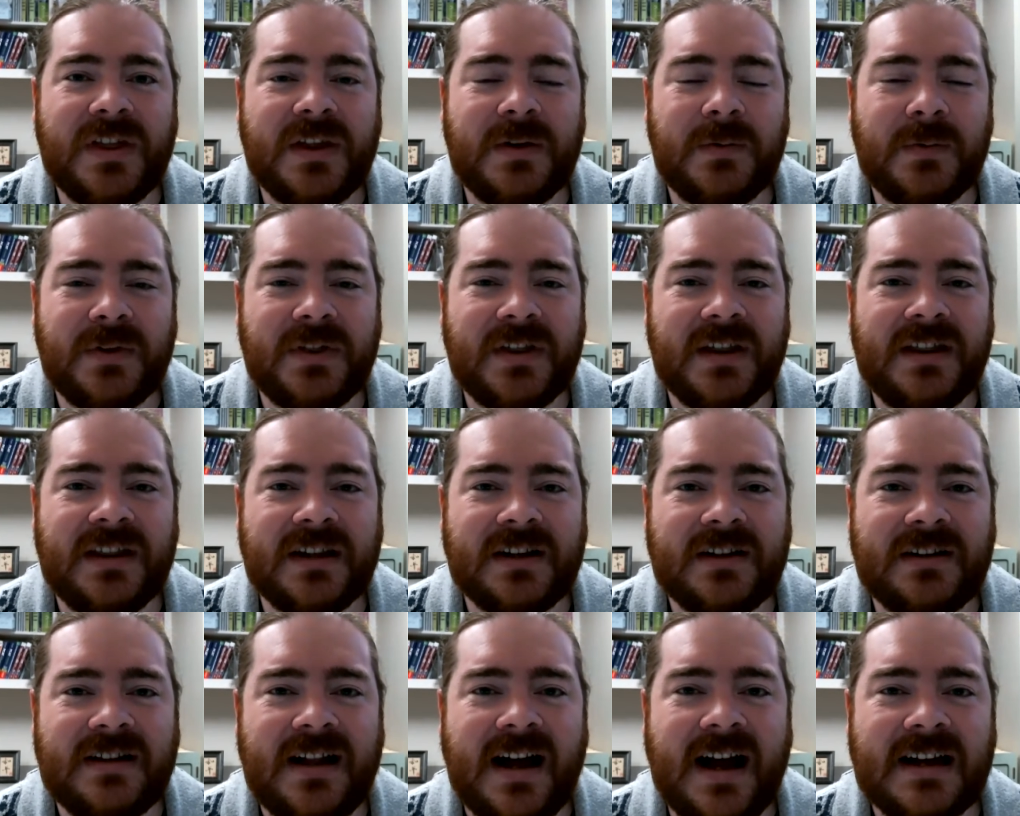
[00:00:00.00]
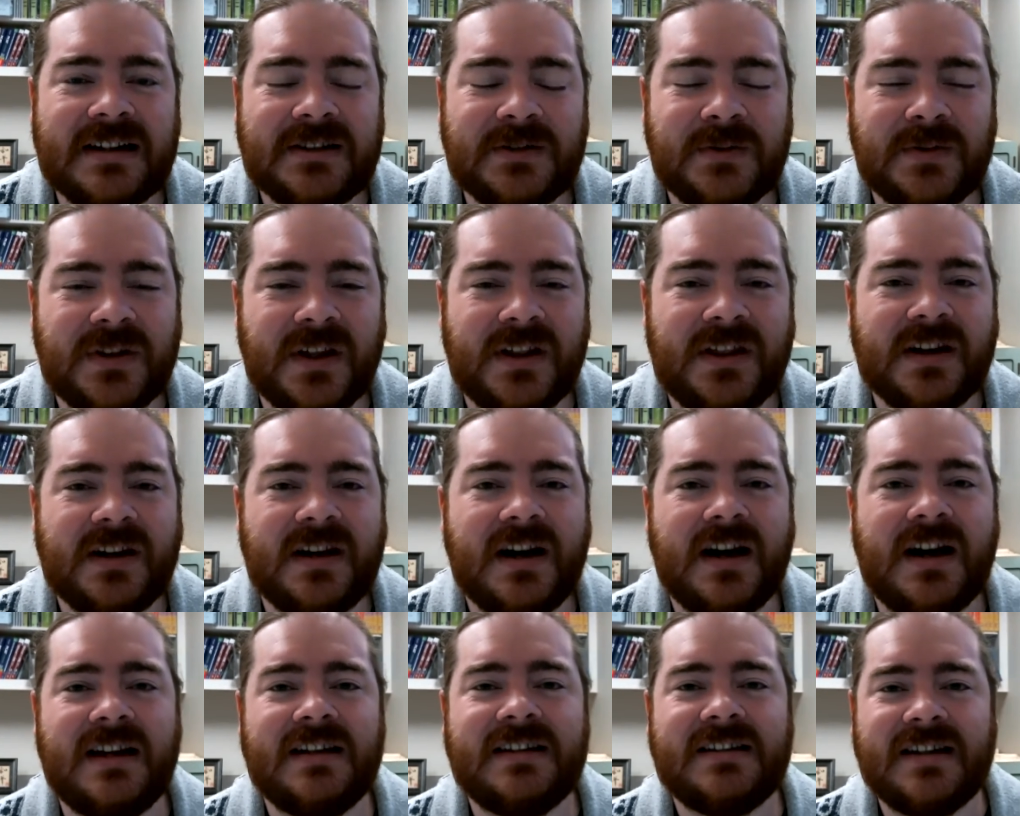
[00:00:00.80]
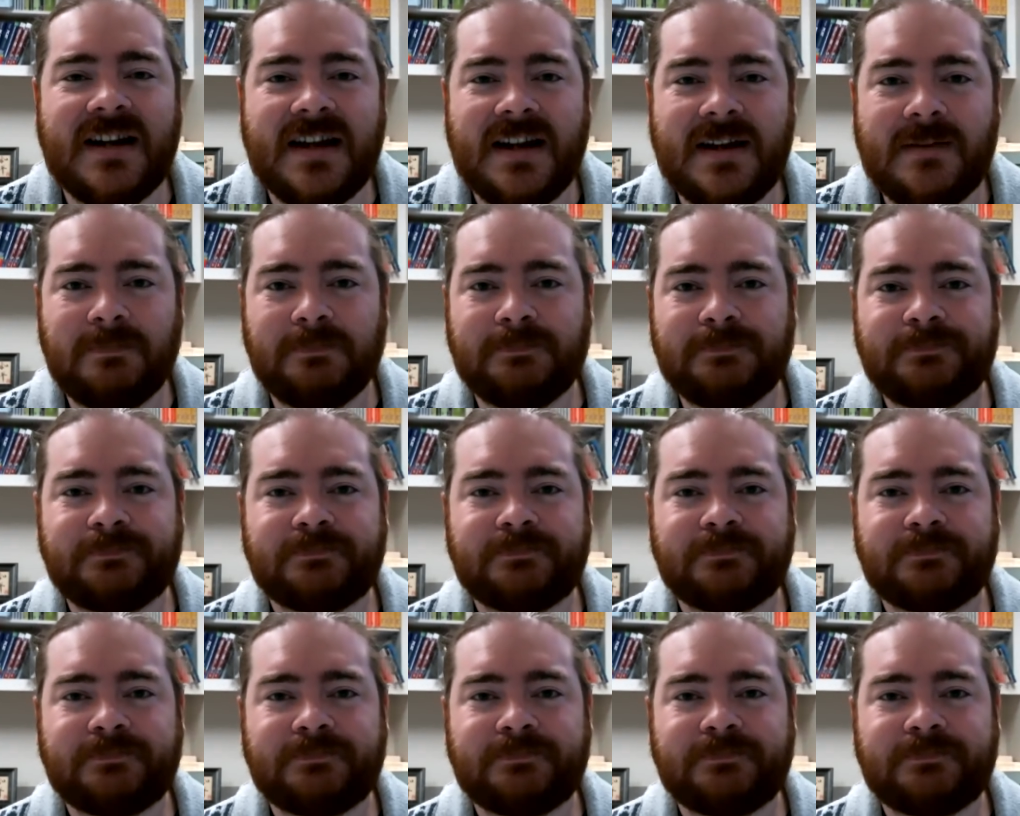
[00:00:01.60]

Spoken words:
within the class, within the content.